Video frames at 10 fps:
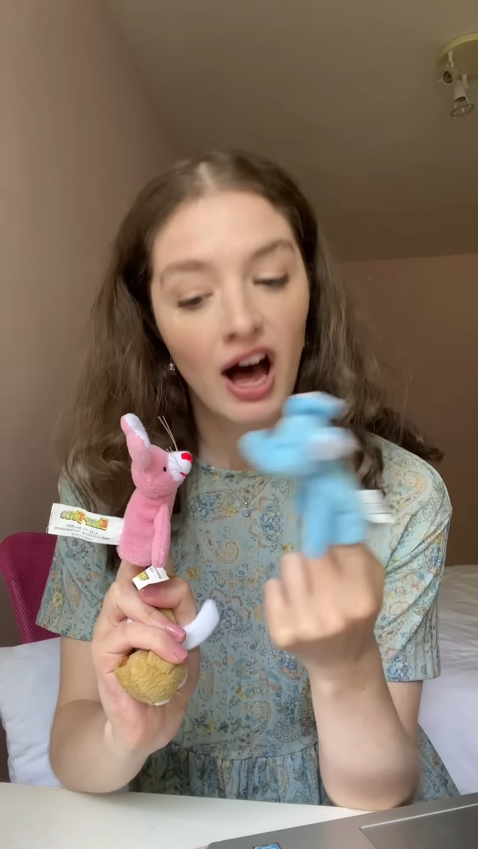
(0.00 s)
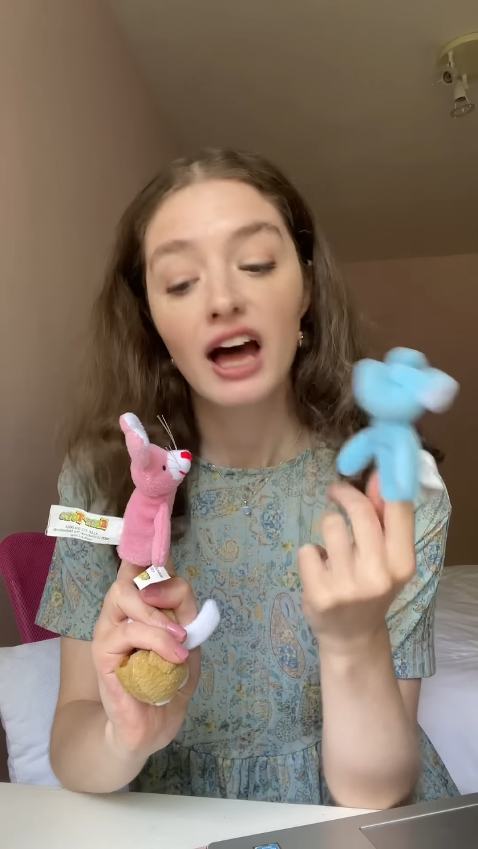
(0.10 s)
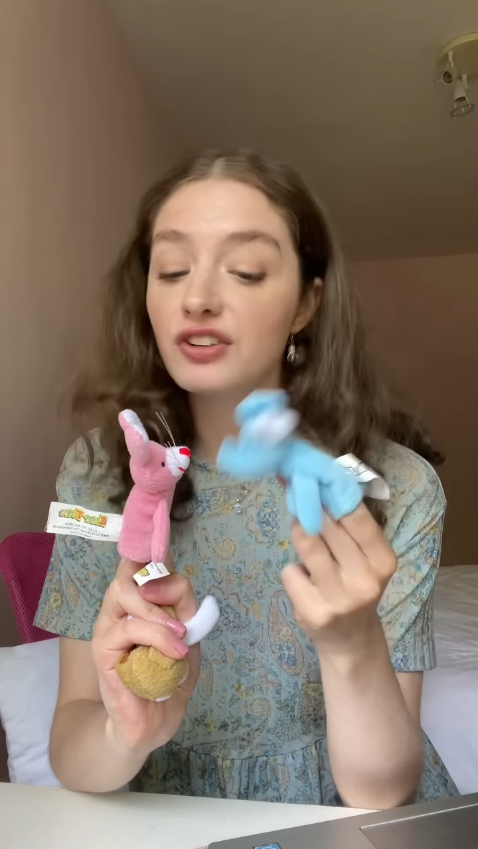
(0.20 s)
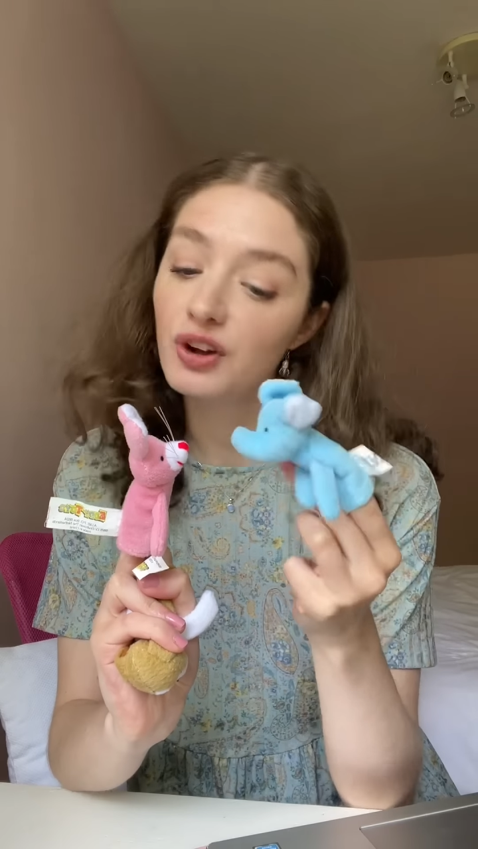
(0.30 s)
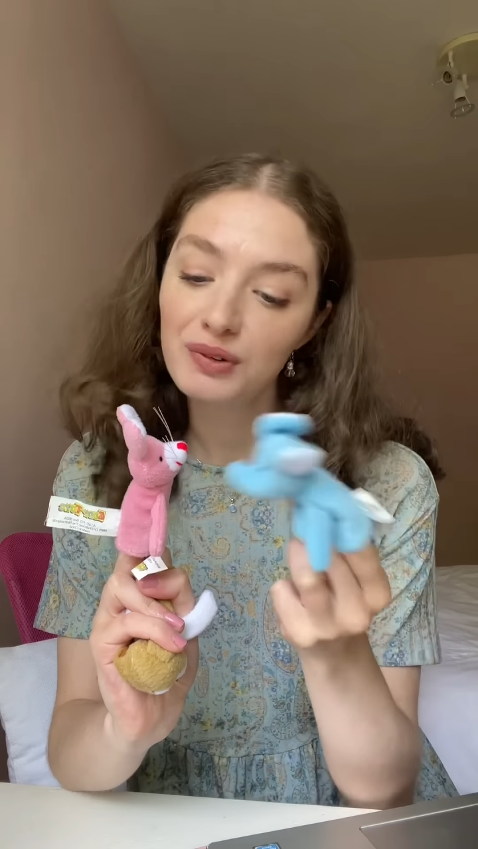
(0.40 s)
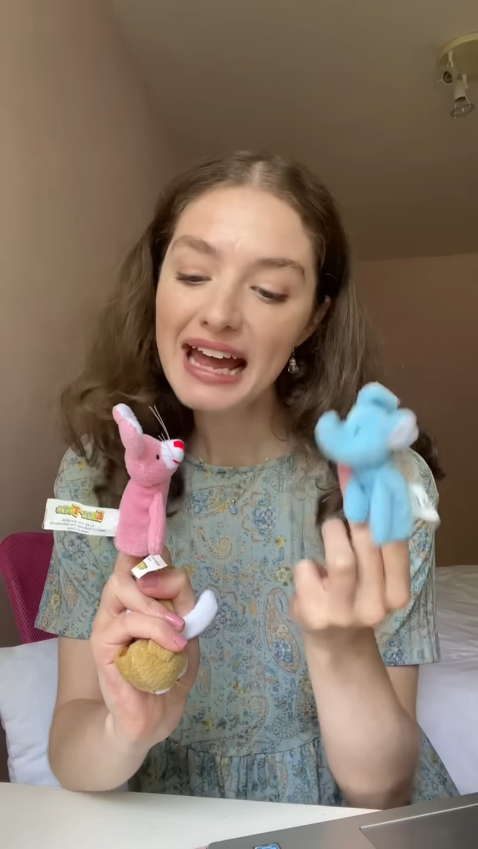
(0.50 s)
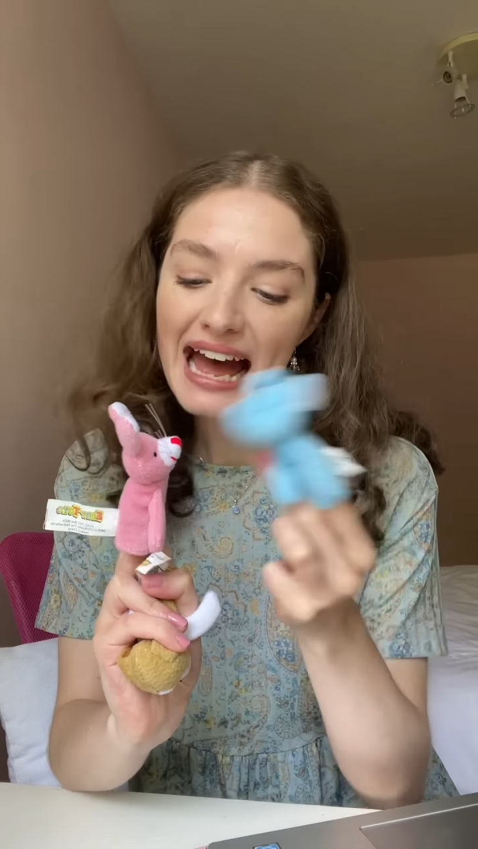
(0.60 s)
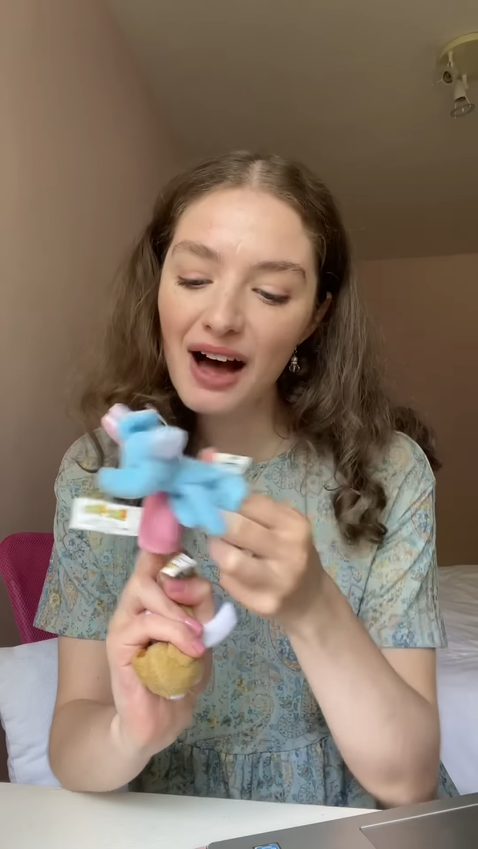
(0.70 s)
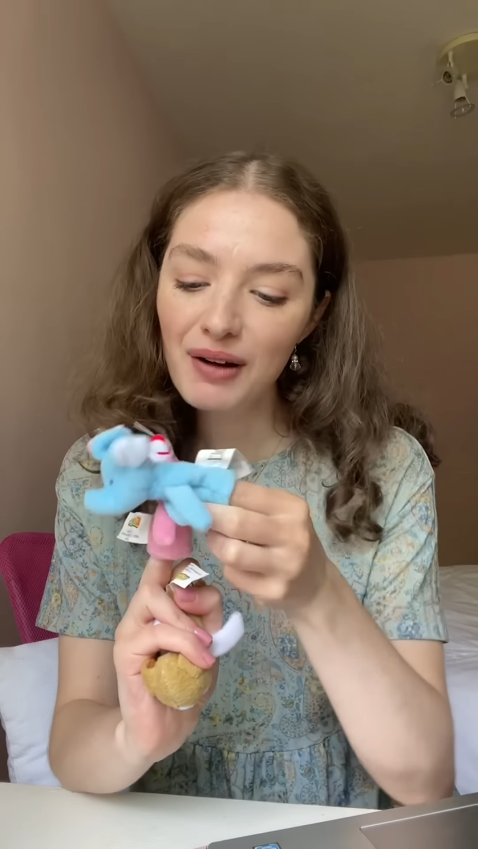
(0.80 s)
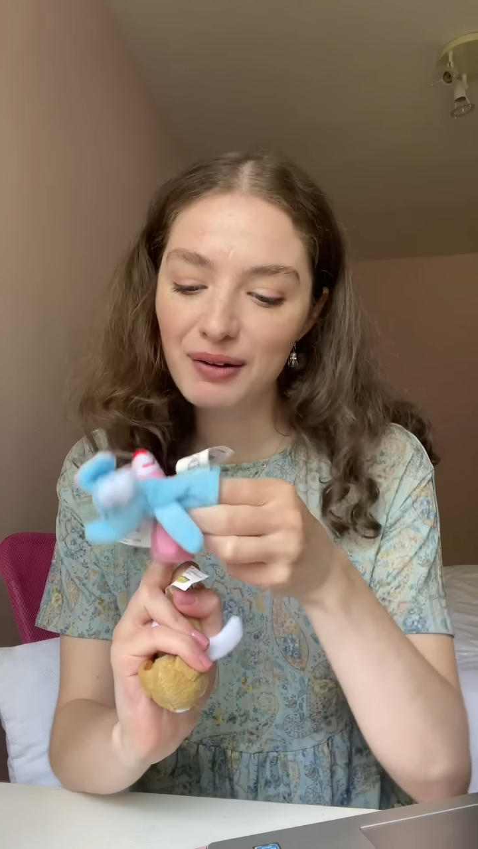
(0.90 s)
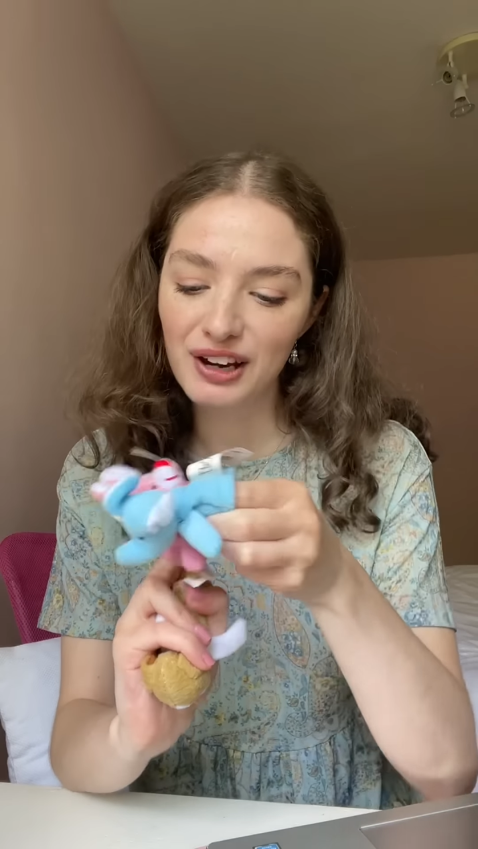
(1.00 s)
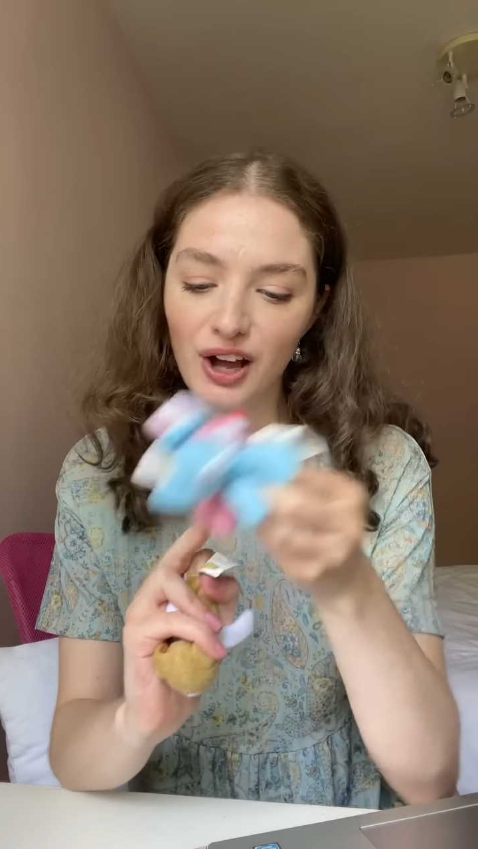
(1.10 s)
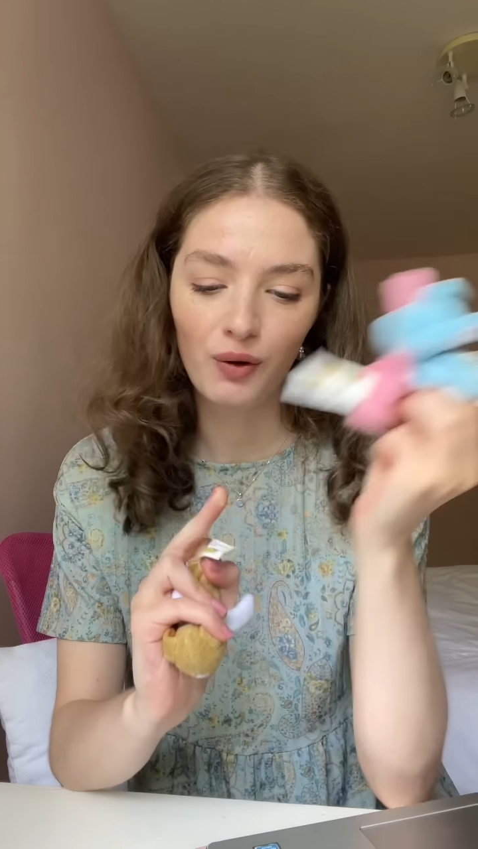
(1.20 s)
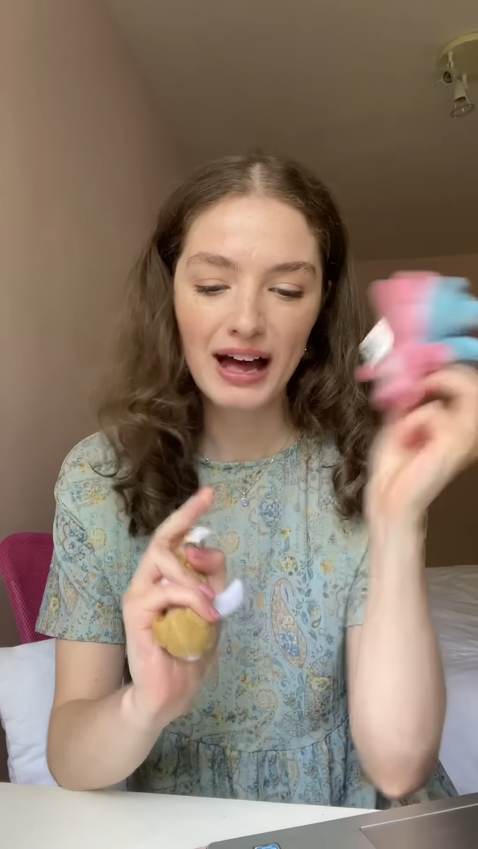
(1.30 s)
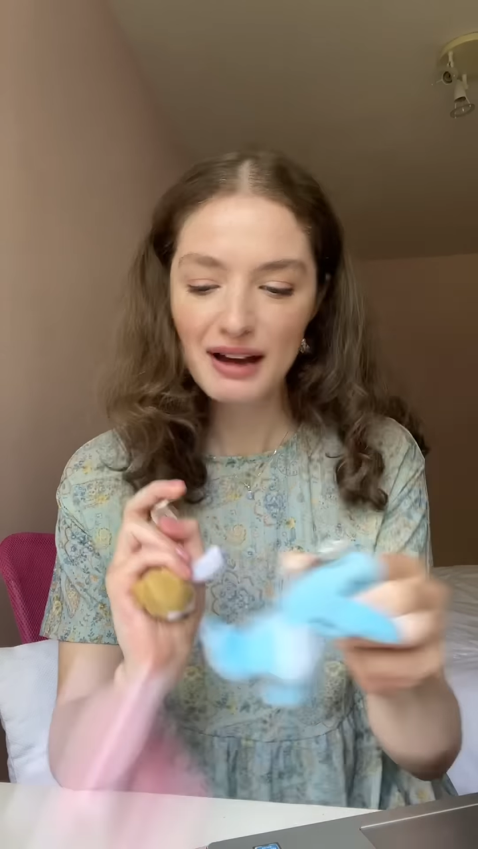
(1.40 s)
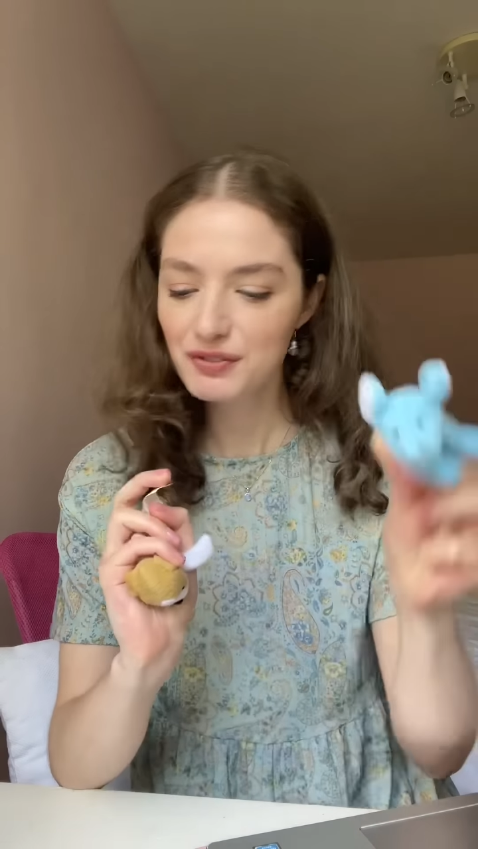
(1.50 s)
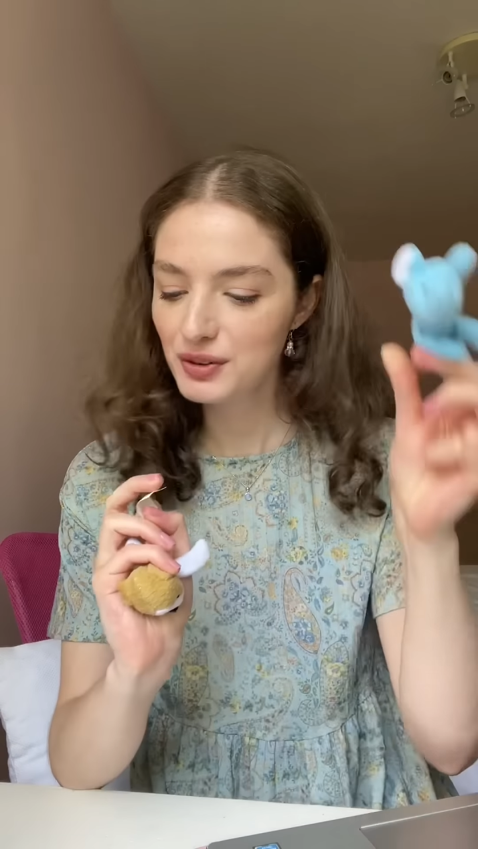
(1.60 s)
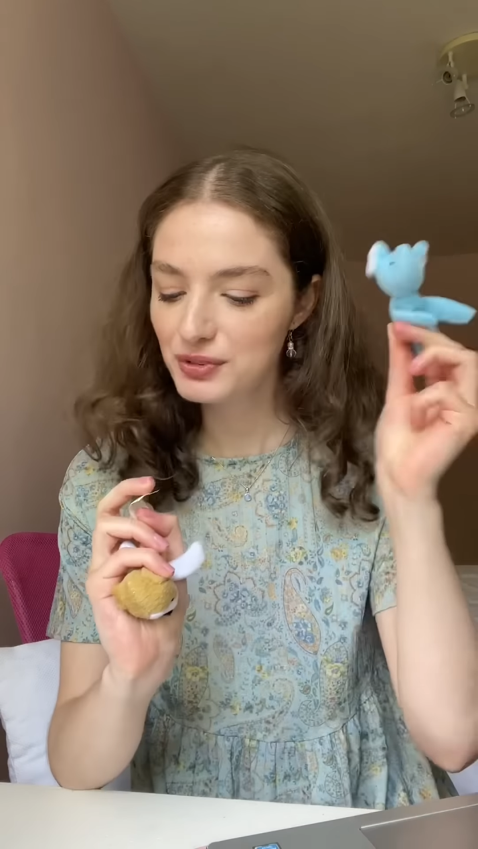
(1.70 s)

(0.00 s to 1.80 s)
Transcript: And so now I'm going to go have some